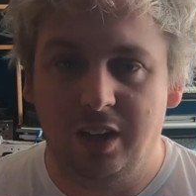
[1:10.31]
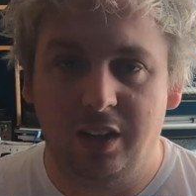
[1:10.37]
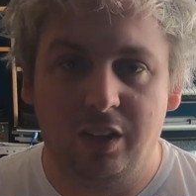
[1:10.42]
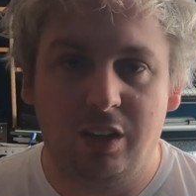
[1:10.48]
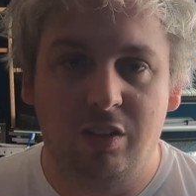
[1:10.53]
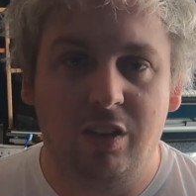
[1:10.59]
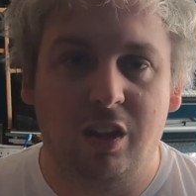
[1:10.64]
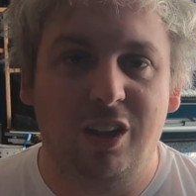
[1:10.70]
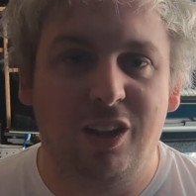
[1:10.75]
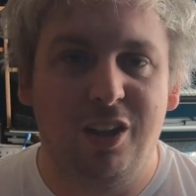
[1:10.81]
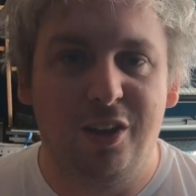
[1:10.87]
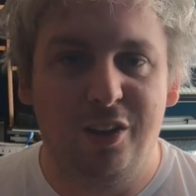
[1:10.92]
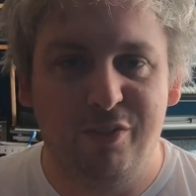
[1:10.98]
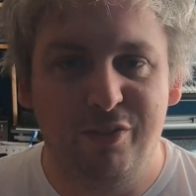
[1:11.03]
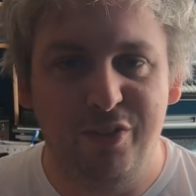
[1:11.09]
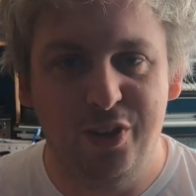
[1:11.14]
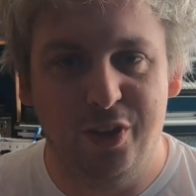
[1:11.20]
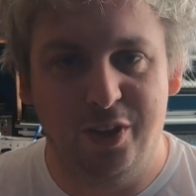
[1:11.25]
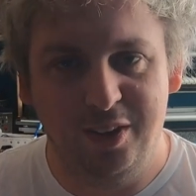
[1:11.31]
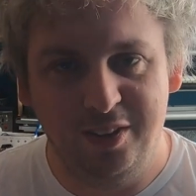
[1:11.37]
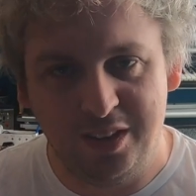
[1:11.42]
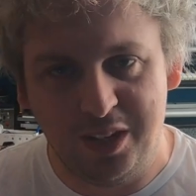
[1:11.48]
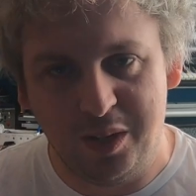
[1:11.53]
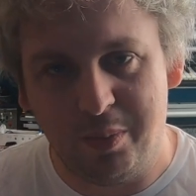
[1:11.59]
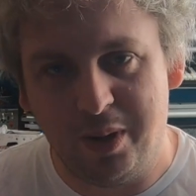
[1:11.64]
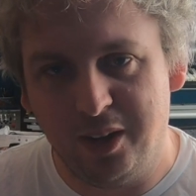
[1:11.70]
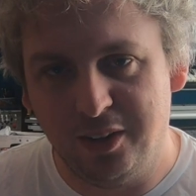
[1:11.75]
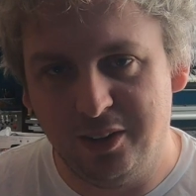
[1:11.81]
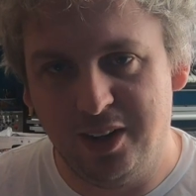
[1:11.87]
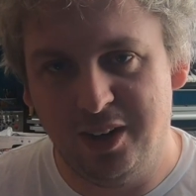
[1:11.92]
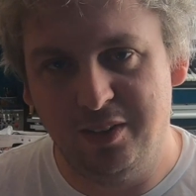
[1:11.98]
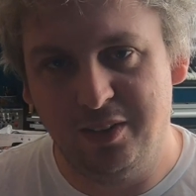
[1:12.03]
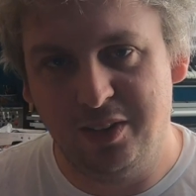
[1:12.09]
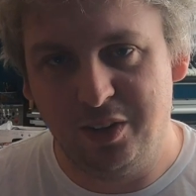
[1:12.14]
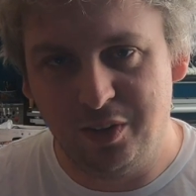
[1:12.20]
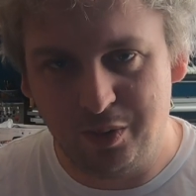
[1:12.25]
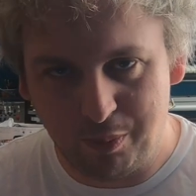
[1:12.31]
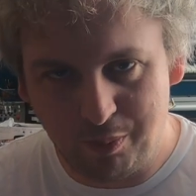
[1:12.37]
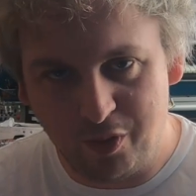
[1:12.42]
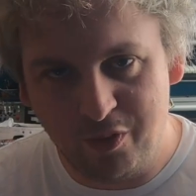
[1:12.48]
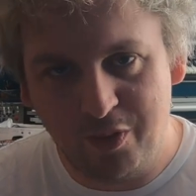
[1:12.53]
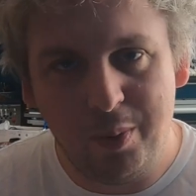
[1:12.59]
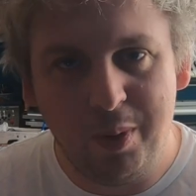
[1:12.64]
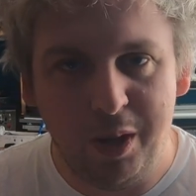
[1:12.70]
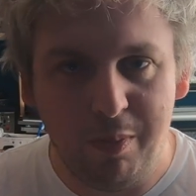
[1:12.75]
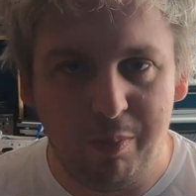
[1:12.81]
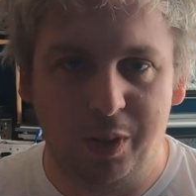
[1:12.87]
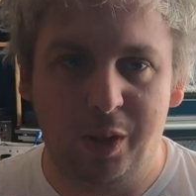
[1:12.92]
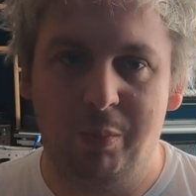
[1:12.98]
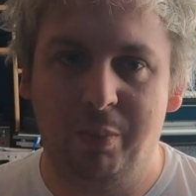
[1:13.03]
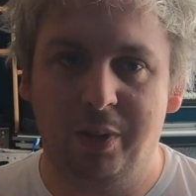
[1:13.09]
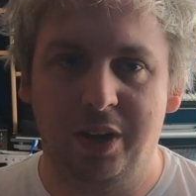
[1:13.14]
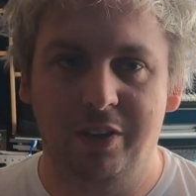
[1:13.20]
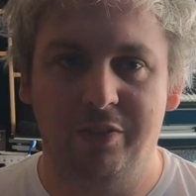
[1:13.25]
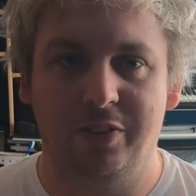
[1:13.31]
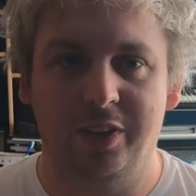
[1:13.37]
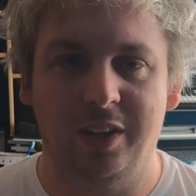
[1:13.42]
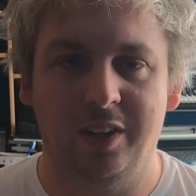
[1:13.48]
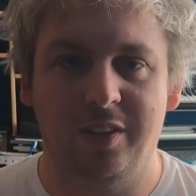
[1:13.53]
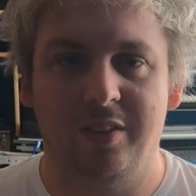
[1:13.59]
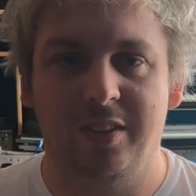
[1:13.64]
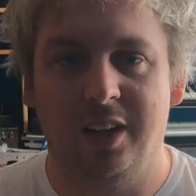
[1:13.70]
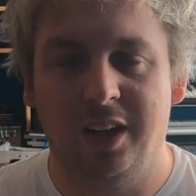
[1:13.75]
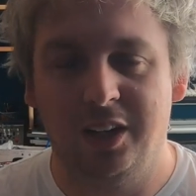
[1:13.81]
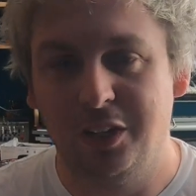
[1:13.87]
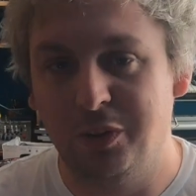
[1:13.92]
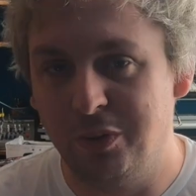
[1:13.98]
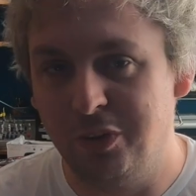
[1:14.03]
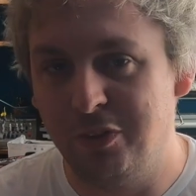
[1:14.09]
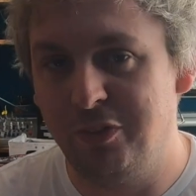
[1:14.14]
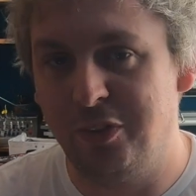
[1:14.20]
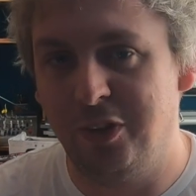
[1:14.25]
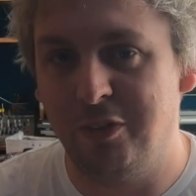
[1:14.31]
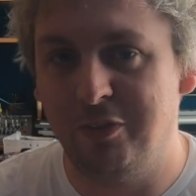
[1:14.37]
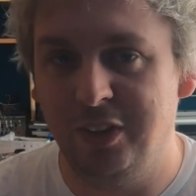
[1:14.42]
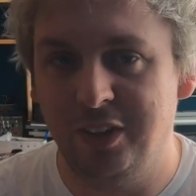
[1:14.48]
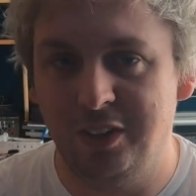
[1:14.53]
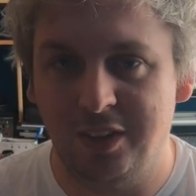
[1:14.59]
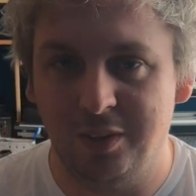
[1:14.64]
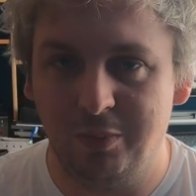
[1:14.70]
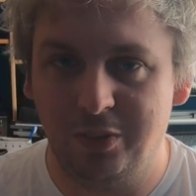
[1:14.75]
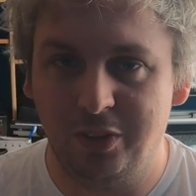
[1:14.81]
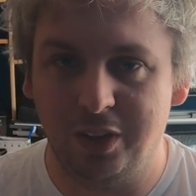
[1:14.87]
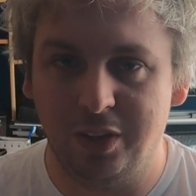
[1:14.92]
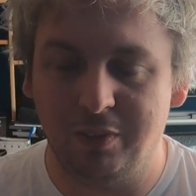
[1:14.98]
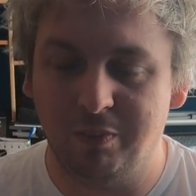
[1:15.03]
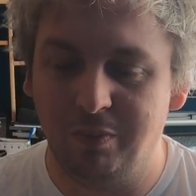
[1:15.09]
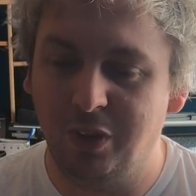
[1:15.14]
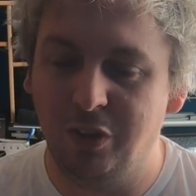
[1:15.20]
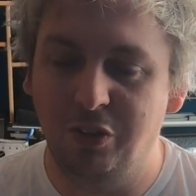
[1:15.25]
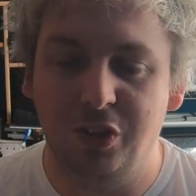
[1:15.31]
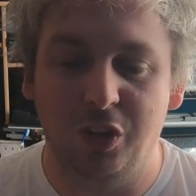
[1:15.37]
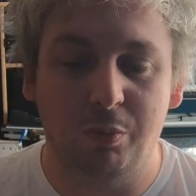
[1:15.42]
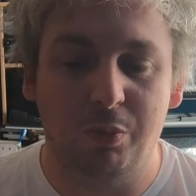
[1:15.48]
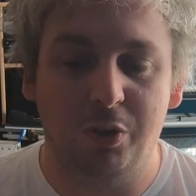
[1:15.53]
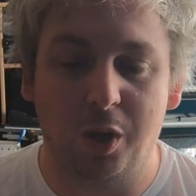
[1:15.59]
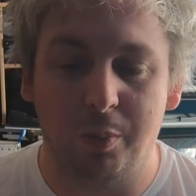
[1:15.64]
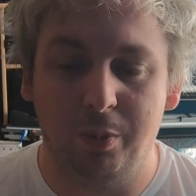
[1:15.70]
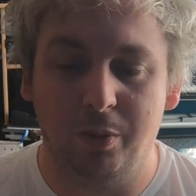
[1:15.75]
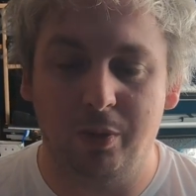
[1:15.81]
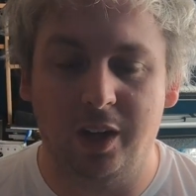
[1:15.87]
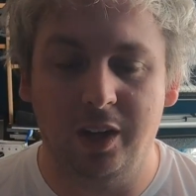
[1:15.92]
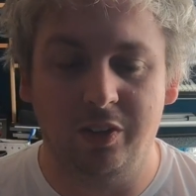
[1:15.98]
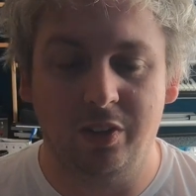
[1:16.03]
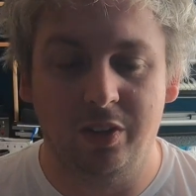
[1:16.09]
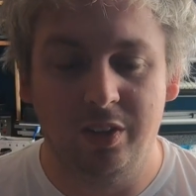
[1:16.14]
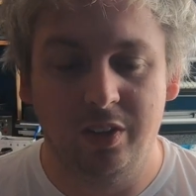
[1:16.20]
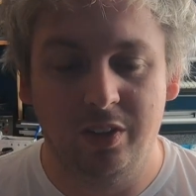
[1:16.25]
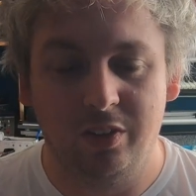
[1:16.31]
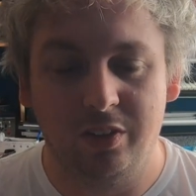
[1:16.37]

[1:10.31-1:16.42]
there's a lot of noise in the background. If other people are playing things, I don't want to fall victim to YouTube's copyright.